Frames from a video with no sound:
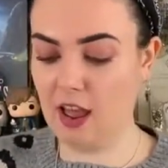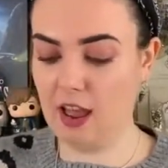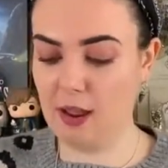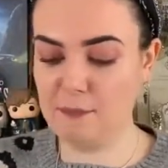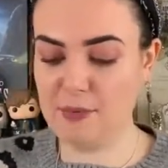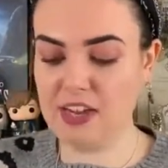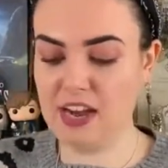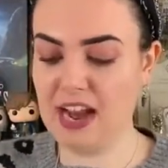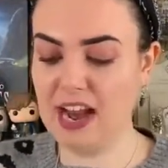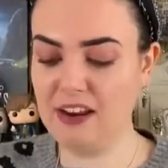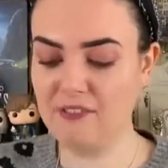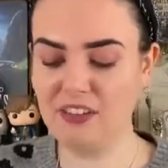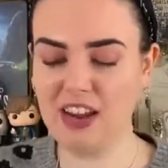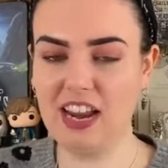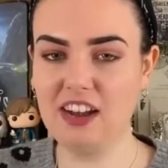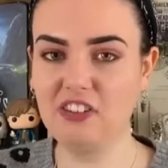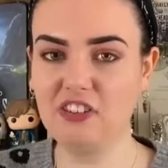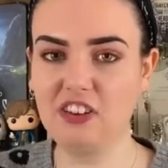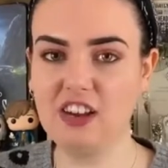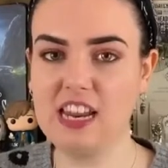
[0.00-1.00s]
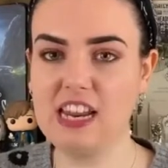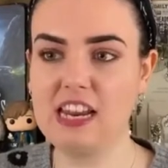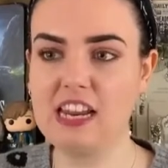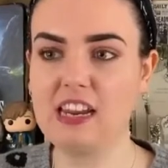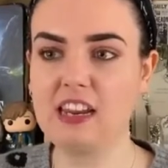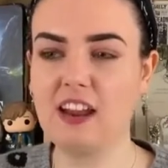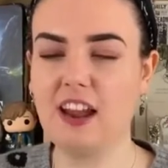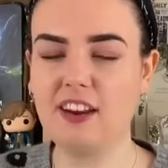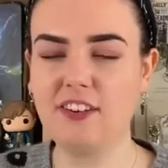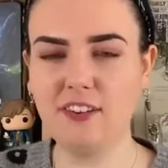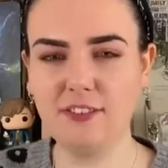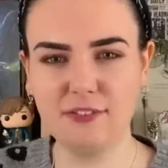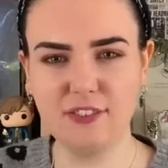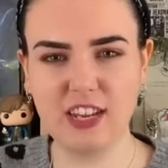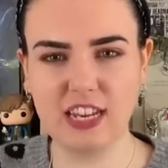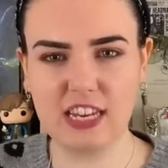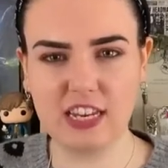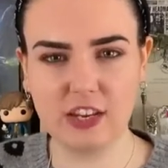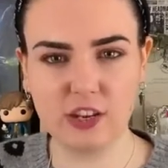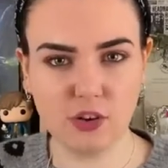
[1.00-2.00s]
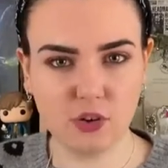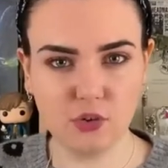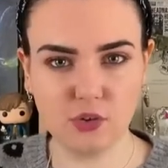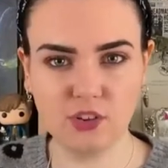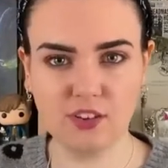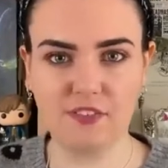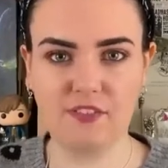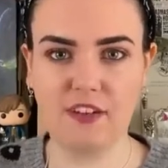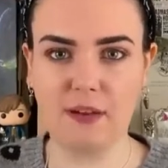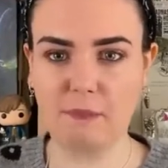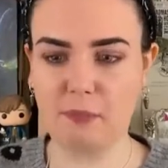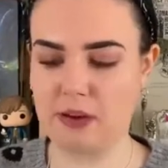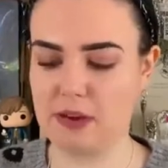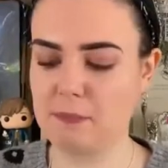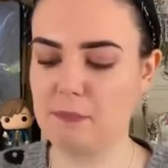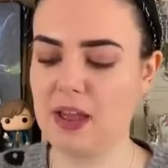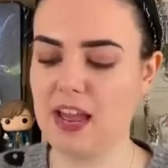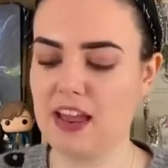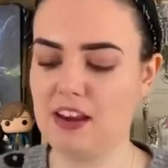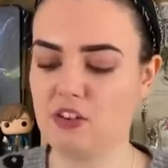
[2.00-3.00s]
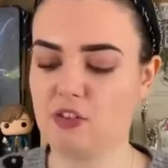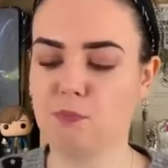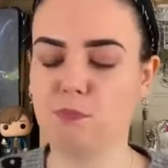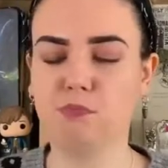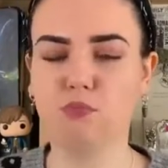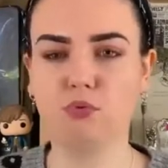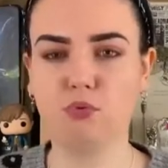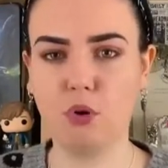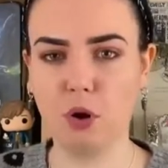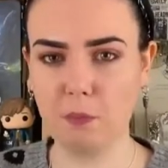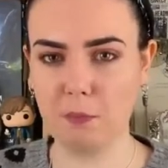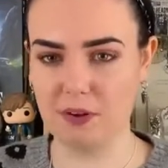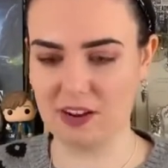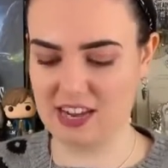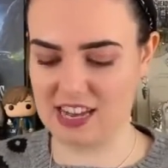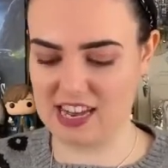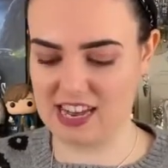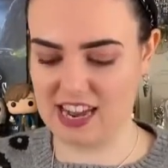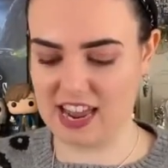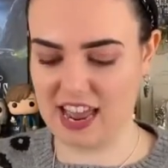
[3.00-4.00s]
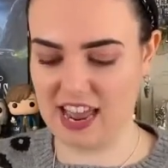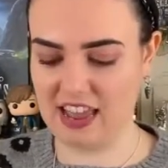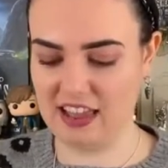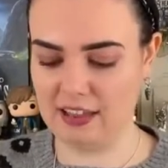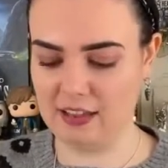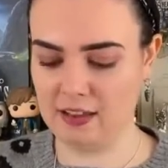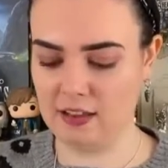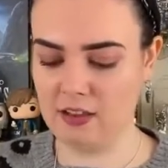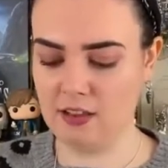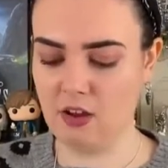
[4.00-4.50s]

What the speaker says: I mean, I haven't actually, I don't think, used a fabric patch properly yet